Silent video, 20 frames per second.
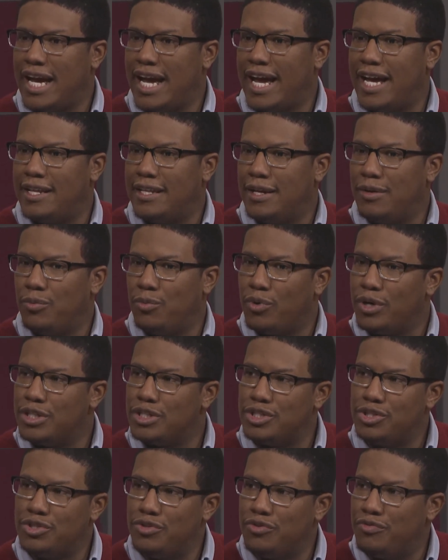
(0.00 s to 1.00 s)
and then
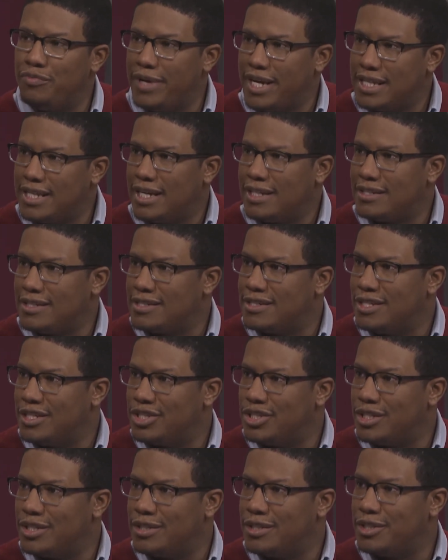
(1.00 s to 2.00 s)
once you've made that
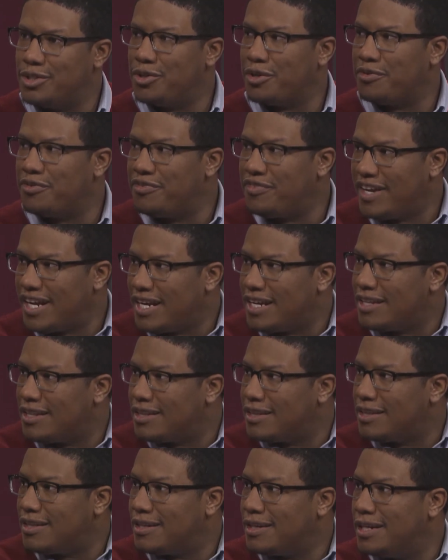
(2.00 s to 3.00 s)
decision, your
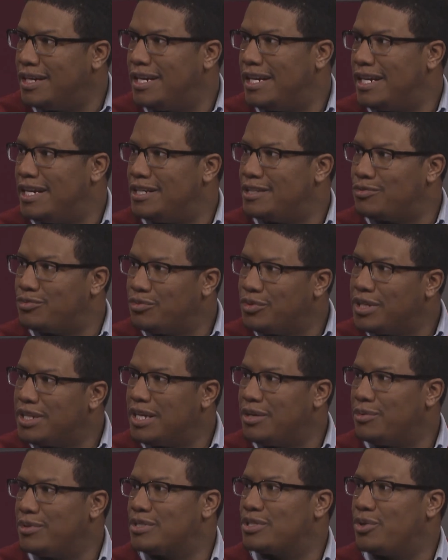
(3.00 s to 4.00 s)
faith is
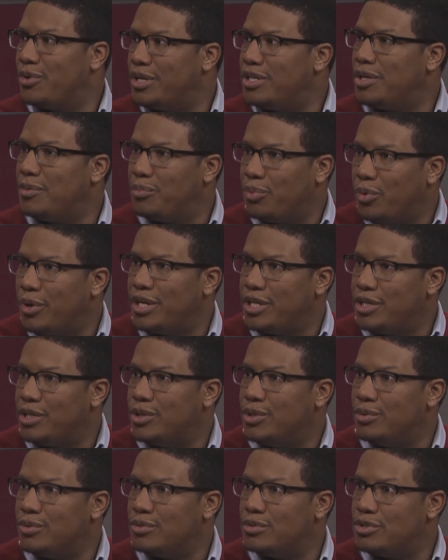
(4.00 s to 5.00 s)
really what's going to point
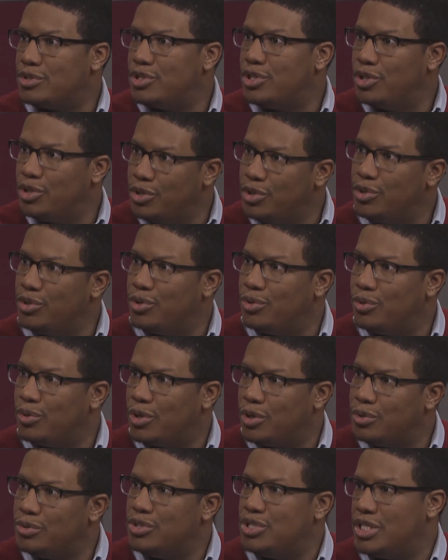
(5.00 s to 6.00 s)
you to
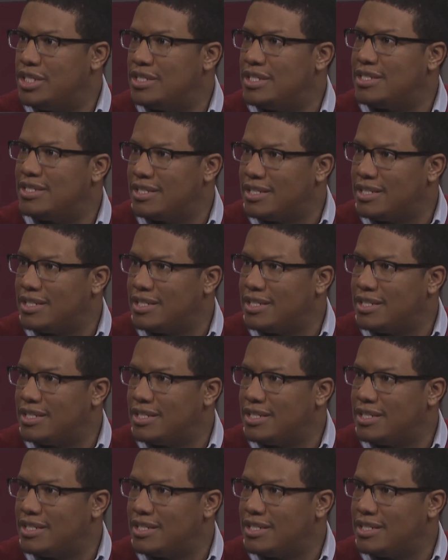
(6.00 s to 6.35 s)
who Jesus